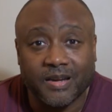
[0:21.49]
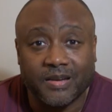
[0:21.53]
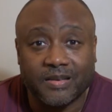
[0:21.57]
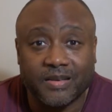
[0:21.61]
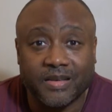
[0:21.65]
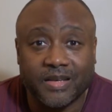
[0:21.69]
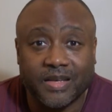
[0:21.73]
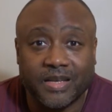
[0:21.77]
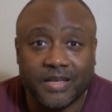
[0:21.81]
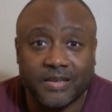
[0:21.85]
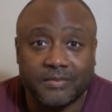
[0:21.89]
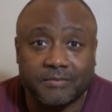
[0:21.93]

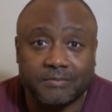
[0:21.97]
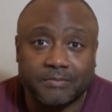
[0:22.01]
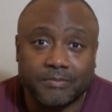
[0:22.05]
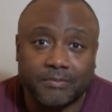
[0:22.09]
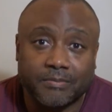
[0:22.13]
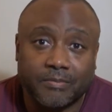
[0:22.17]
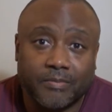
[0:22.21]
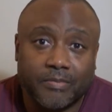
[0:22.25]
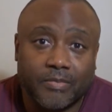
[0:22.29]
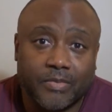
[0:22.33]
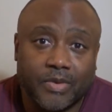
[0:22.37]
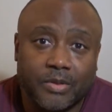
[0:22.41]
right?
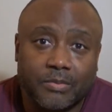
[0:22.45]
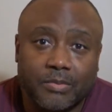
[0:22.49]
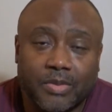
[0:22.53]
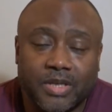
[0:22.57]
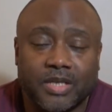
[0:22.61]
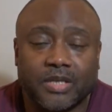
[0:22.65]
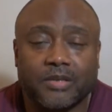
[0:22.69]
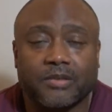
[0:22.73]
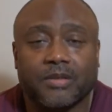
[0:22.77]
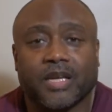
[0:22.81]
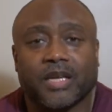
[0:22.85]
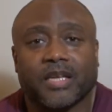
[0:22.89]

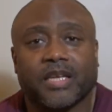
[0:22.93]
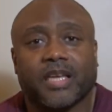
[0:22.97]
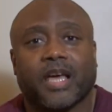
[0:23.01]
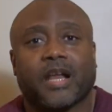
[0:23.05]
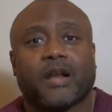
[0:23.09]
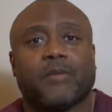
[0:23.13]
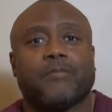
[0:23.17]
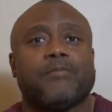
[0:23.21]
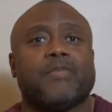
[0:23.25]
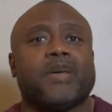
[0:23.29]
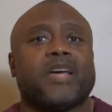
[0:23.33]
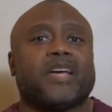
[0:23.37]
But I
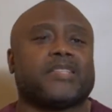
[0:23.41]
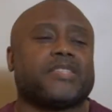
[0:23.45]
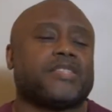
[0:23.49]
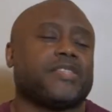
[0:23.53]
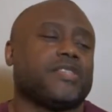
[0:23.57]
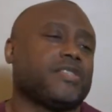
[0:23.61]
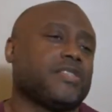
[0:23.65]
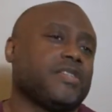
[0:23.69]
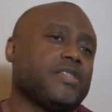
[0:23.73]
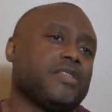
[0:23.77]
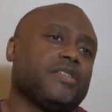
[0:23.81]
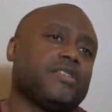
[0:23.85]
got a
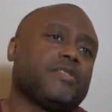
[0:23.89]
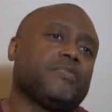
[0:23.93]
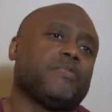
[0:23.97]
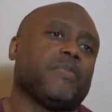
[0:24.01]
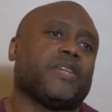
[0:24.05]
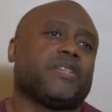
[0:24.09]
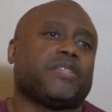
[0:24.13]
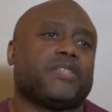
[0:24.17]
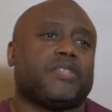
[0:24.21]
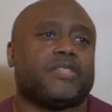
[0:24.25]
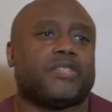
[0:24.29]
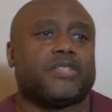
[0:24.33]
message, and this
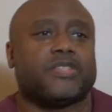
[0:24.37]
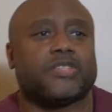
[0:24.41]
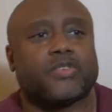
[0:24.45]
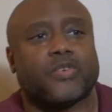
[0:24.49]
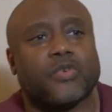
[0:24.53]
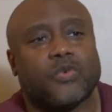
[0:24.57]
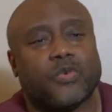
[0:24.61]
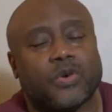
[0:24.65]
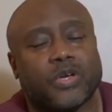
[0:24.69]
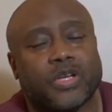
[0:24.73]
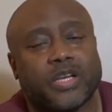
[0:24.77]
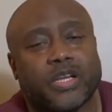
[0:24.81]
message is
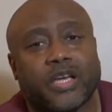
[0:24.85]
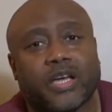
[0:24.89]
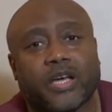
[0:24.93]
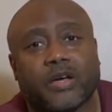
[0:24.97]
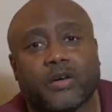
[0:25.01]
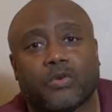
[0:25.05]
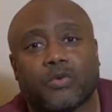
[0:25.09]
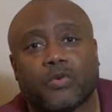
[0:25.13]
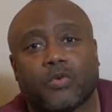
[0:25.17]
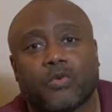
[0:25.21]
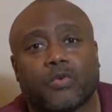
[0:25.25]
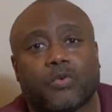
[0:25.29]
going
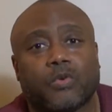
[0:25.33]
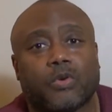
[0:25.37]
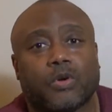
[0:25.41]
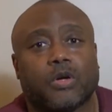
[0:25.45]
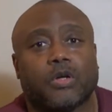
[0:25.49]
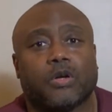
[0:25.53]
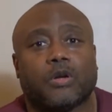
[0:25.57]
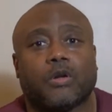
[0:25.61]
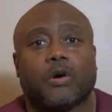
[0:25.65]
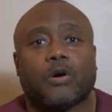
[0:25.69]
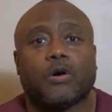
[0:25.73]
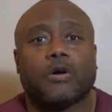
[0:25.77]
out
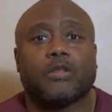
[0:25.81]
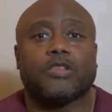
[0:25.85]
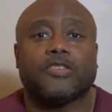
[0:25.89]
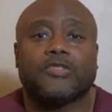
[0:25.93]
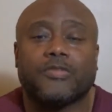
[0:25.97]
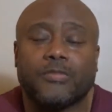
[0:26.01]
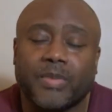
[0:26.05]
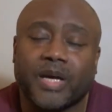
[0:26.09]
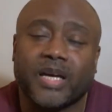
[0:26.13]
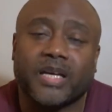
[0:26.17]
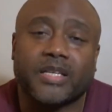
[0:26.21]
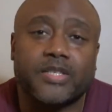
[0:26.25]
on all
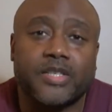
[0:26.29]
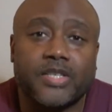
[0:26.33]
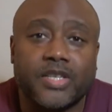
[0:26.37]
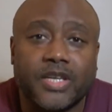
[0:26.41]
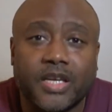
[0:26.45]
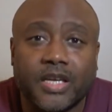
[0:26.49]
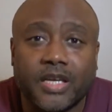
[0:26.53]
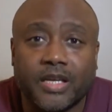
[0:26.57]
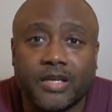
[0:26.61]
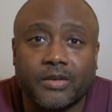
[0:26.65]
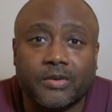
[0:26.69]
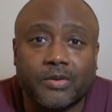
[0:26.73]
of my
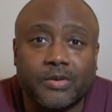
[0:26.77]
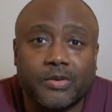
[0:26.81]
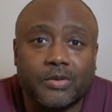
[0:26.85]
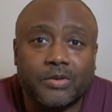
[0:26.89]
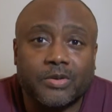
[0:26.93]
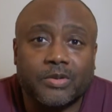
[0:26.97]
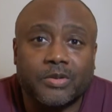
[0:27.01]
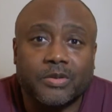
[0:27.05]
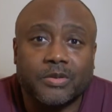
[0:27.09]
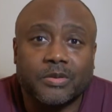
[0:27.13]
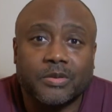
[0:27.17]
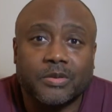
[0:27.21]

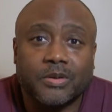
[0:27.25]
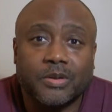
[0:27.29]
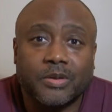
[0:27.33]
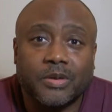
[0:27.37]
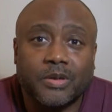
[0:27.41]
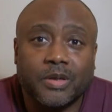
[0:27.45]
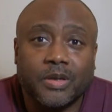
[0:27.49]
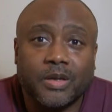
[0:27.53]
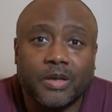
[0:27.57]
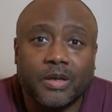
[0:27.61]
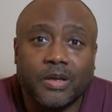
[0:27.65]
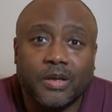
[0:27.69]
channels,
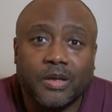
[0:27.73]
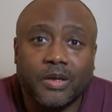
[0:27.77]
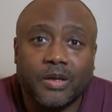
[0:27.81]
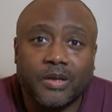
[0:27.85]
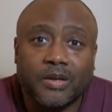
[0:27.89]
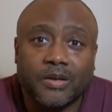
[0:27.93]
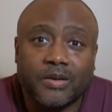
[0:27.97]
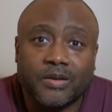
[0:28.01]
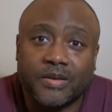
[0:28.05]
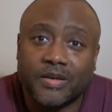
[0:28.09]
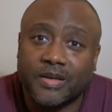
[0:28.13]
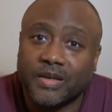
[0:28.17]

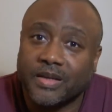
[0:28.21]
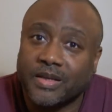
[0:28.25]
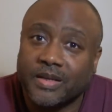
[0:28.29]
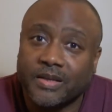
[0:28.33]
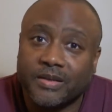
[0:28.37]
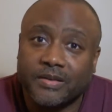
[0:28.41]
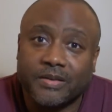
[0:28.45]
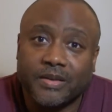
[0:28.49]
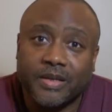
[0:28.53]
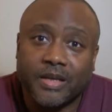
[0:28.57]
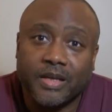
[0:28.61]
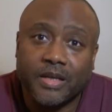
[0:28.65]

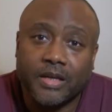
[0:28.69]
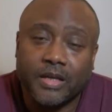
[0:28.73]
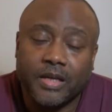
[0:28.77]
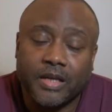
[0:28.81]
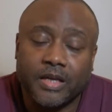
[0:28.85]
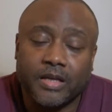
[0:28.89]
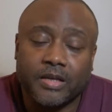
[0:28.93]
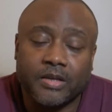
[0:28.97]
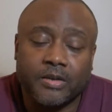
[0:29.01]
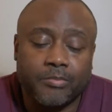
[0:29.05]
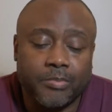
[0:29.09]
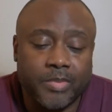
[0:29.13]
right?
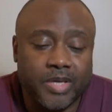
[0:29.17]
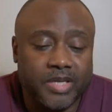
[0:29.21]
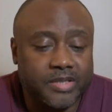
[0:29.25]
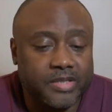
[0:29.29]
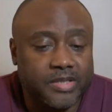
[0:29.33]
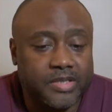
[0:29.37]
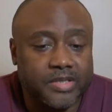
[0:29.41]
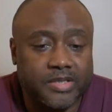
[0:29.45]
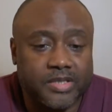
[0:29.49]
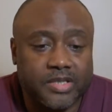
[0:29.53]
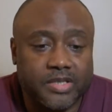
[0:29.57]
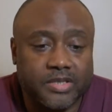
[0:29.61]
And the
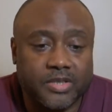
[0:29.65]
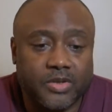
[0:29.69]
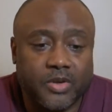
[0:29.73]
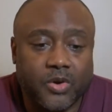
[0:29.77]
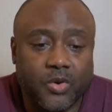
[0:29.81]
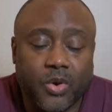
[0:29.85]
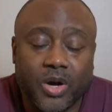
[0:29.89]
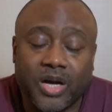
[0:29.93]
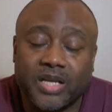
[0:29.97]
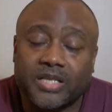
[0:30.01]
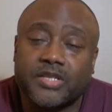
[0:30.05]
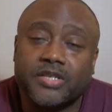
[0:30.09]
message is a
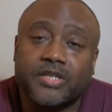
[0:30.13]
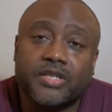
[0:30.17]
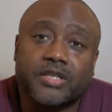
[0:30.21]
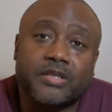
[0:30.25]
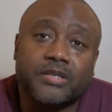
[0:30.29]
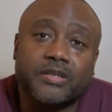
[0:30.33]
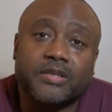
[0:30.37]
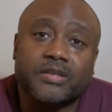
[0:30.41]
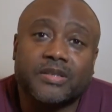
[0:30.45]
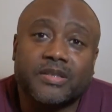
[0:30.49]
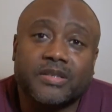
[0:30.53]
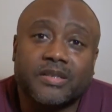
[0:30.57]

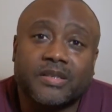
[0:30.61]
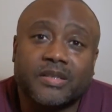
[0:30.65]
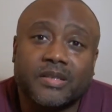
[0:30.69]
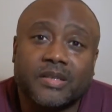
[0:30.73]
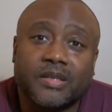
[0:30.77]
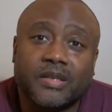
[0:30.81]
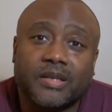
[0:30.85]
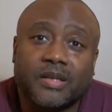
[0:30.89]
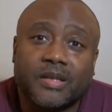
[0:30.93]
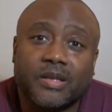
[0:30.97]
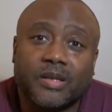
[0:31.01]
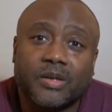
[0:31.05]
question.
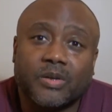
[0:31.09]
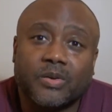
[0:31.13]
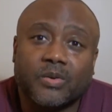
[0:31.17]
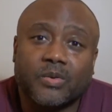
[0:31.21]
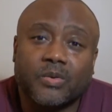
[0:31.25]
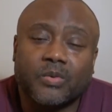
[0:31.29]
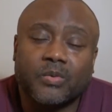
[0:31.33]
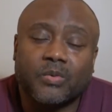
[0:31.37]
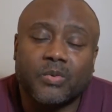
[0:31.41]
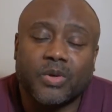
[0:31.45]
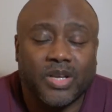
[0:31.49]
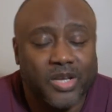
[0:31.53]

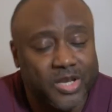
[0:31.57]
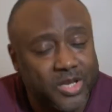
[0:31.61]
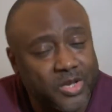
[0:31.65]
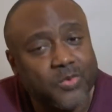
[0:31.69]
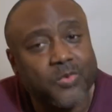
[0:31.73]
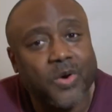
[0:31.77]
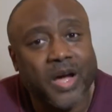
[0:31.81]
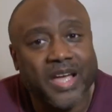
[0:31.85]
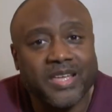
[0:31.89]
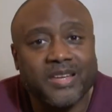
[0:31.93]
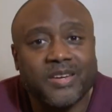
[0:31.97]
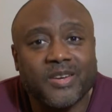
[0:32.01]
What are
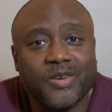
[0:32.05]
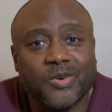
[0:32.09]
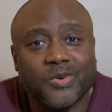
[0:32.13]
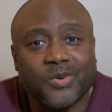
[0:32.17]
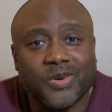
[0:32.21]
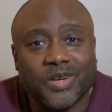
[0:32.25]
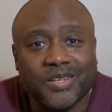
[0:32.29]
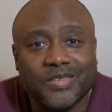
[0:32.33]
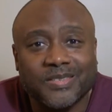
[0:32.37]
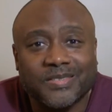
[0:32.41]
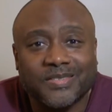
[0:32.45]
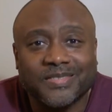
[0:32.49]
you waiting
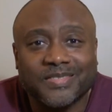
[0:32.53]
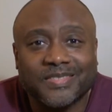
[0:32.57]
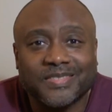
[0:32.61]
on?